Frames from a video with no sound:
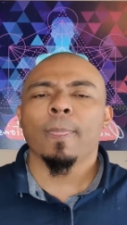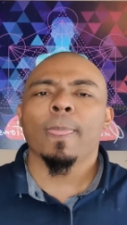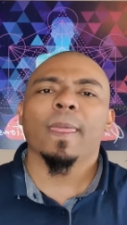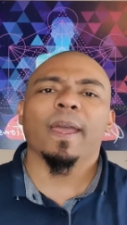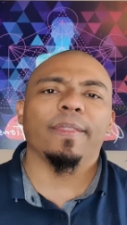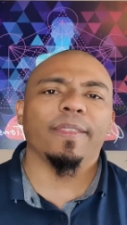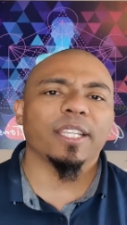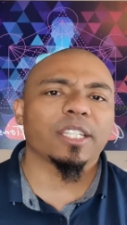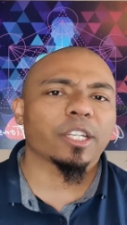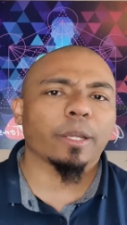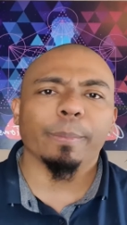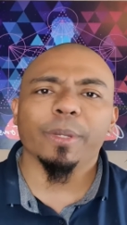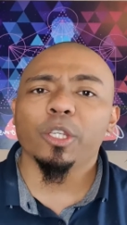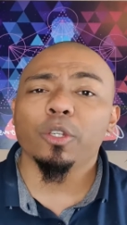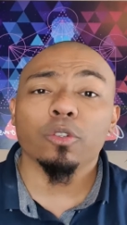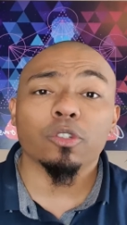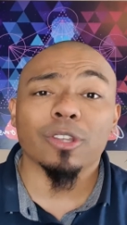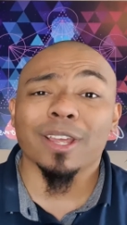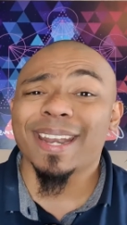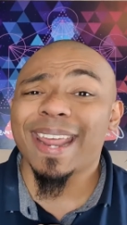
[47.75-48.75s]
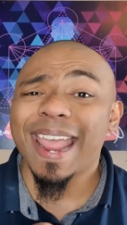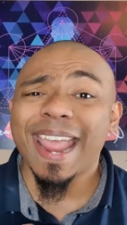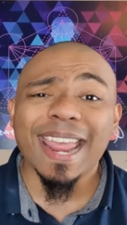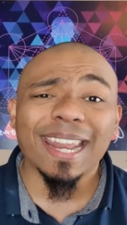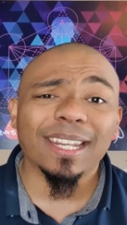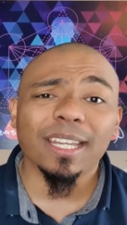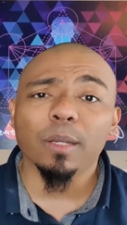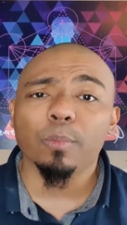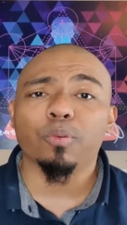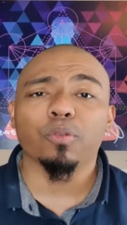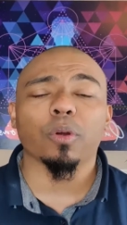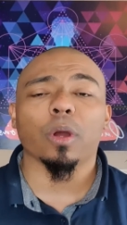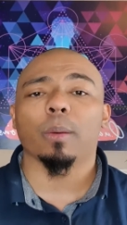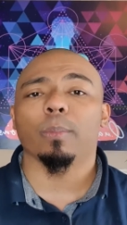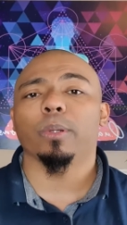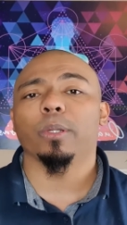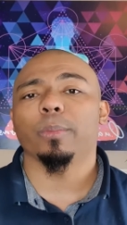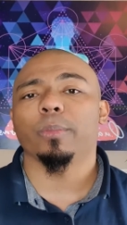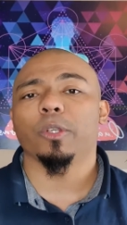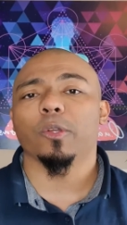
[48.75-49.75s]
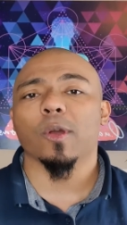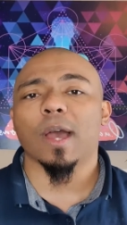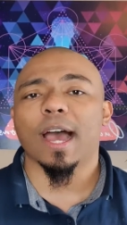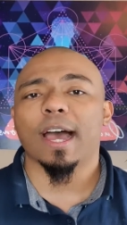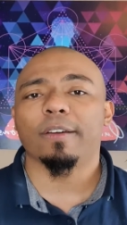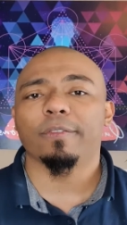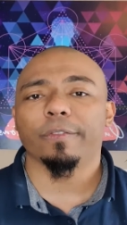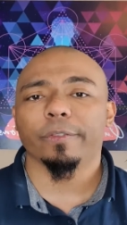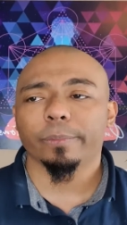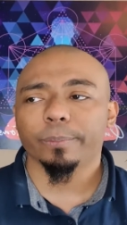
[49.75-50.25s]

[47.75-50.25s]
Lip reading: And this can be used on any problem you have,